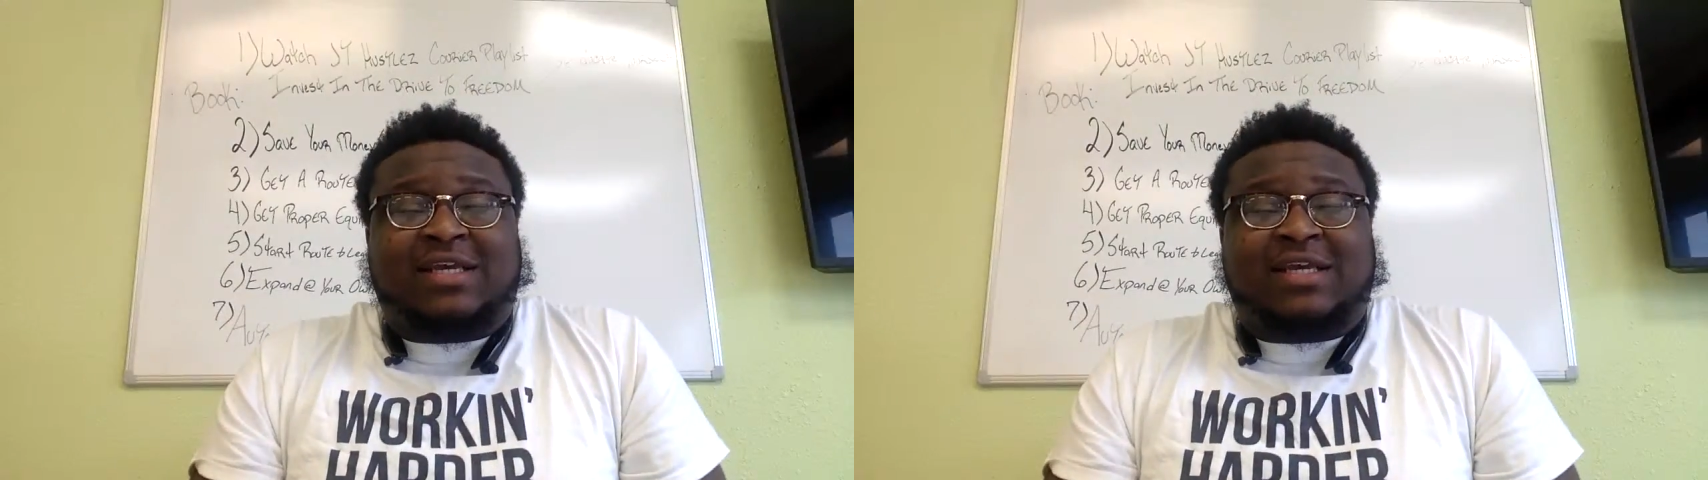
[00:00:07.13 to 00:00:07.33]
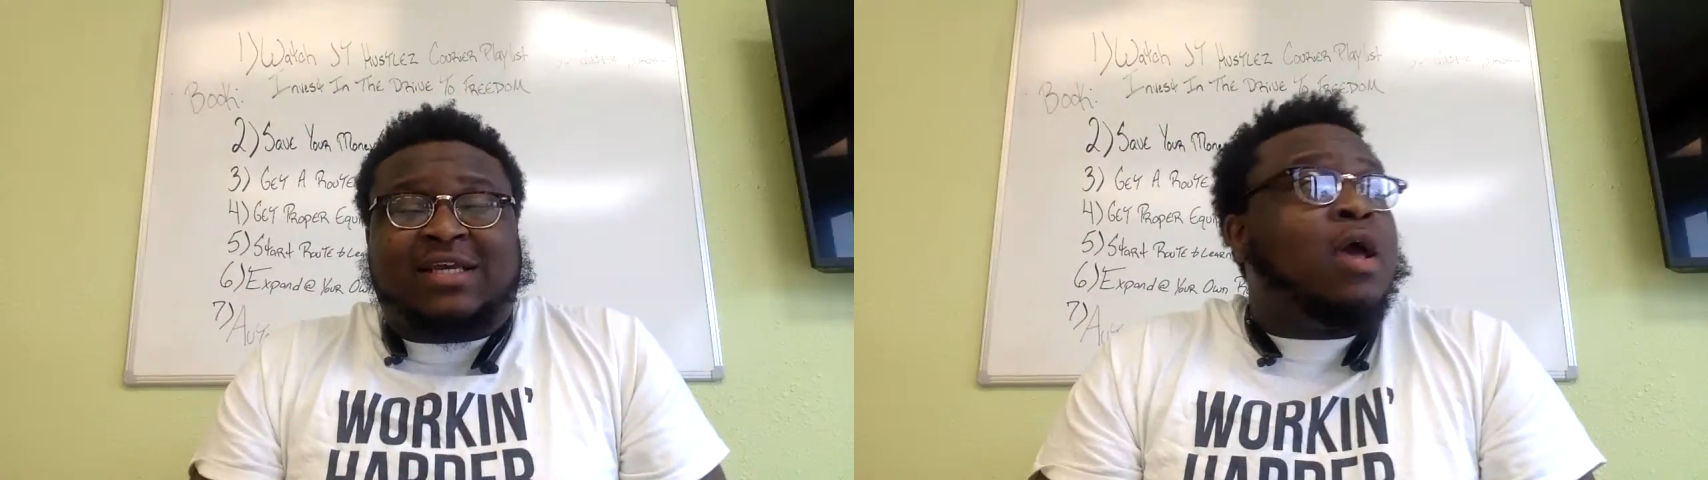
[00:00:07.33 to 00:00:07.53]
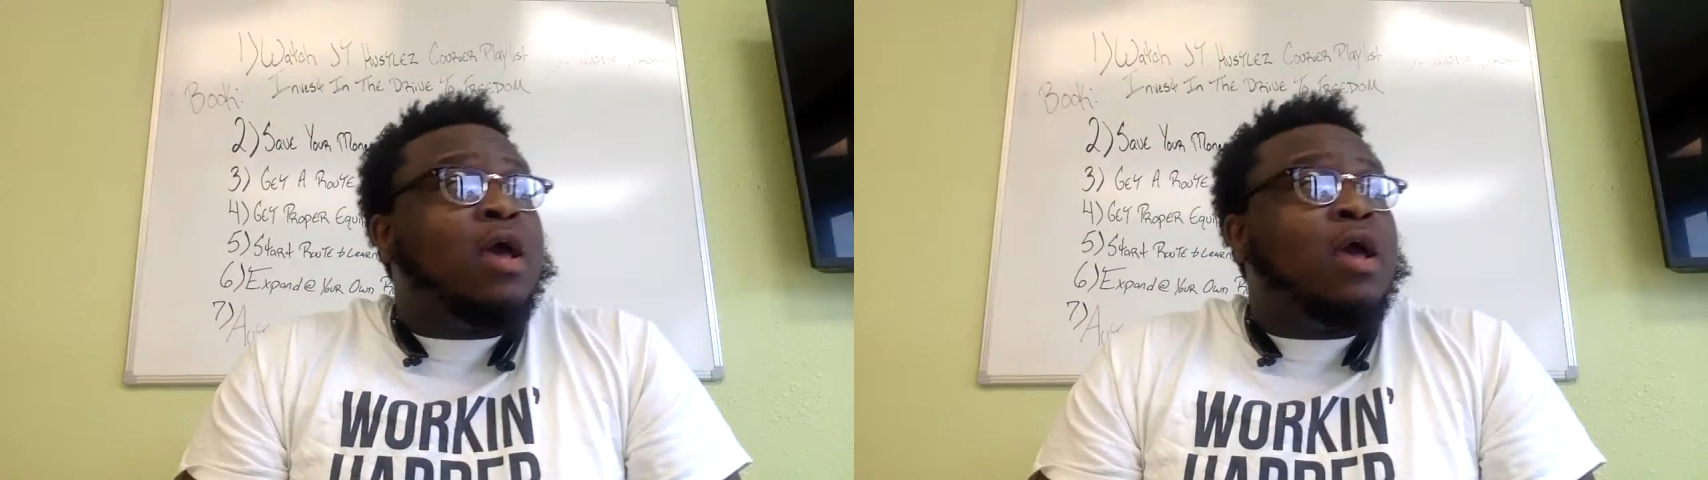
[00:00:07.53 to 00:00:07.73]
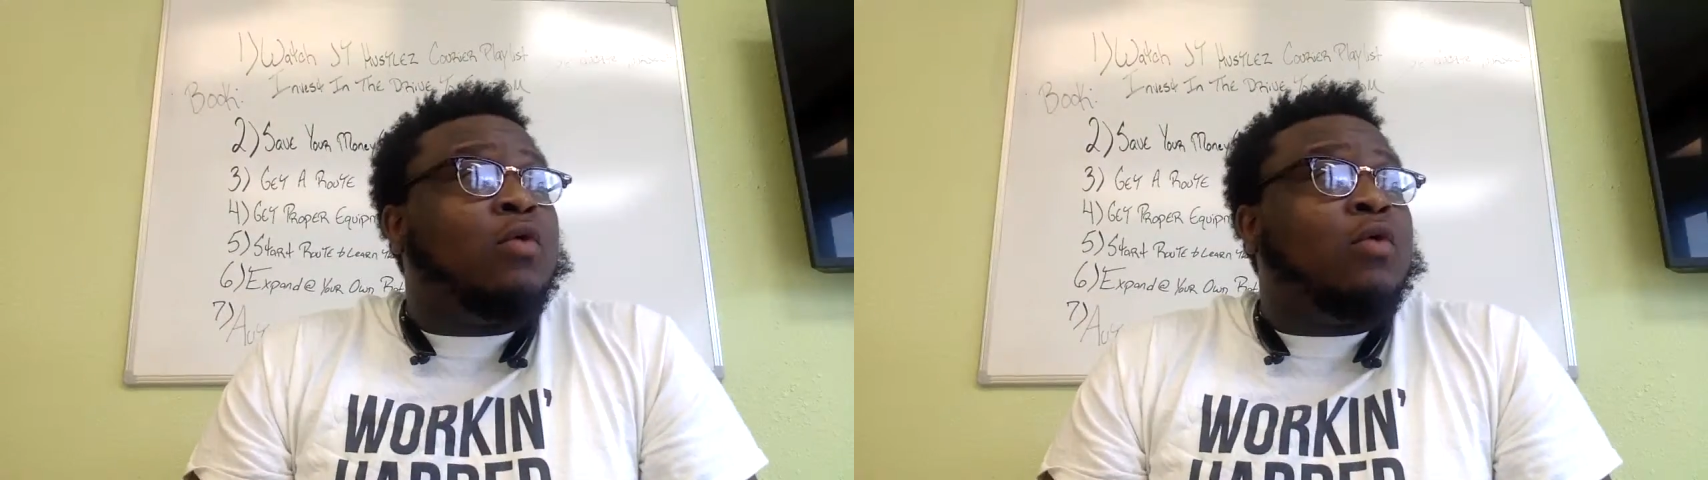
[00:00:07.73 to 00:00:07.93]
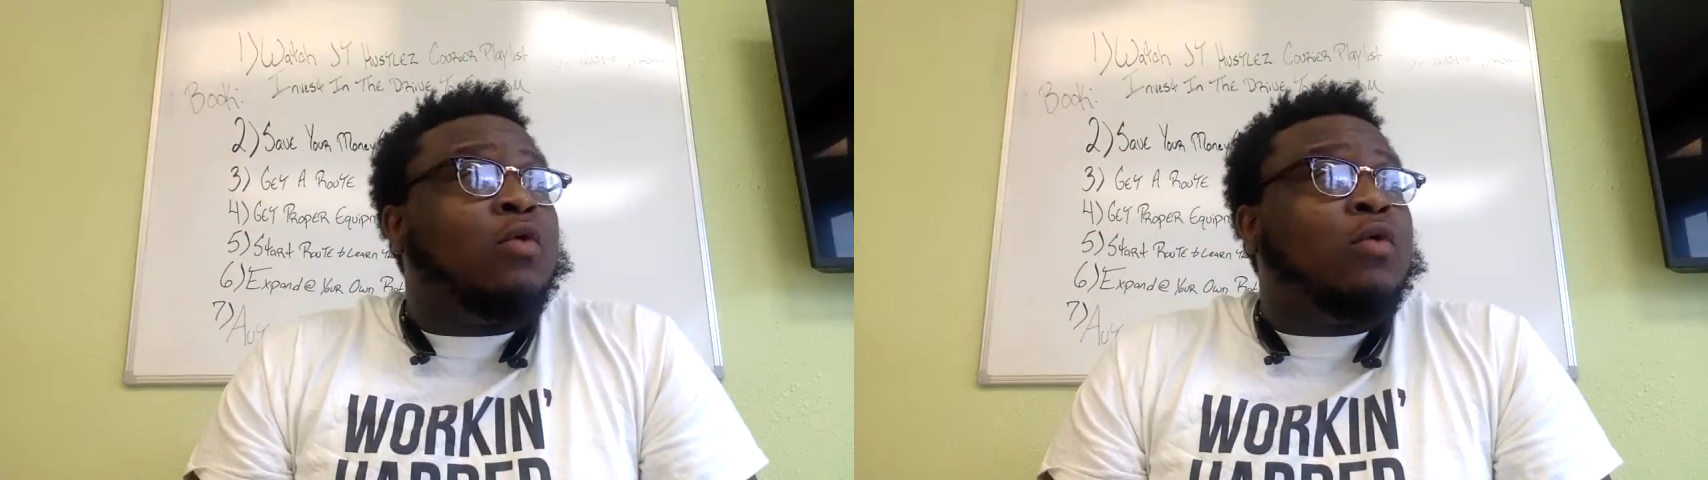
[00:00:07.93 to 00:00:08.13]
Uh, once you
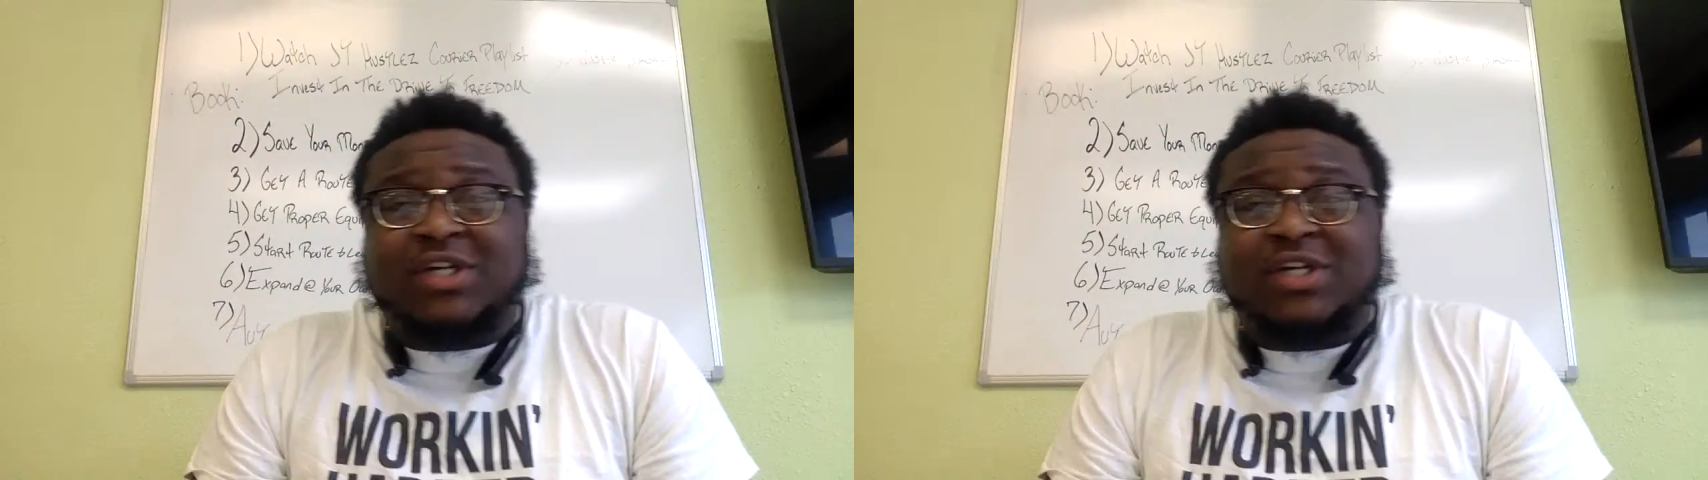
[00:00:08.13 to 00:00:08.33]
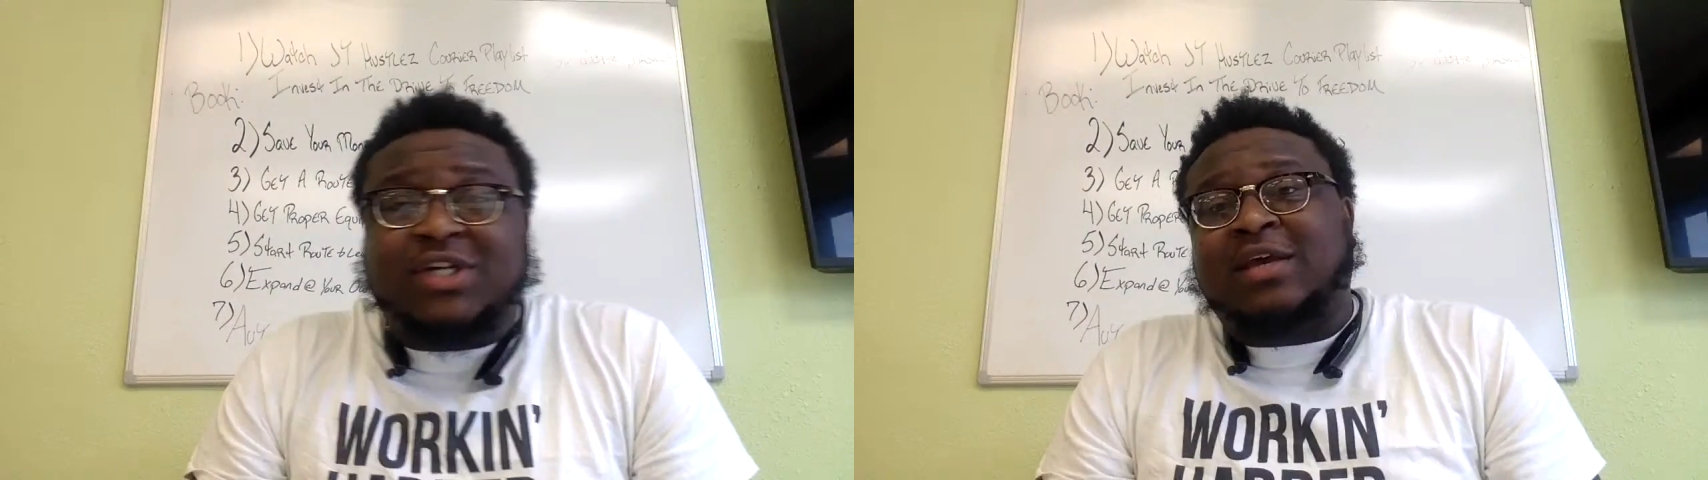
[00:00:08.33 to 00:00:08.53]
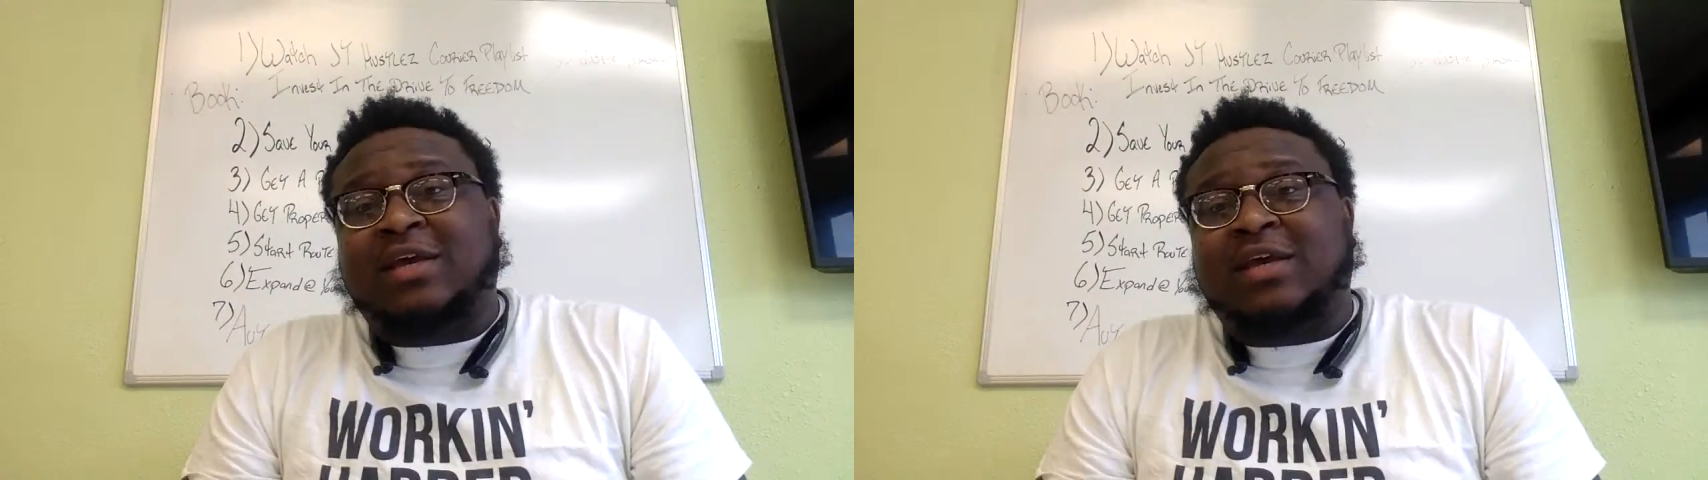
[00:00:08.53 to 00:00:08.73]
check in, please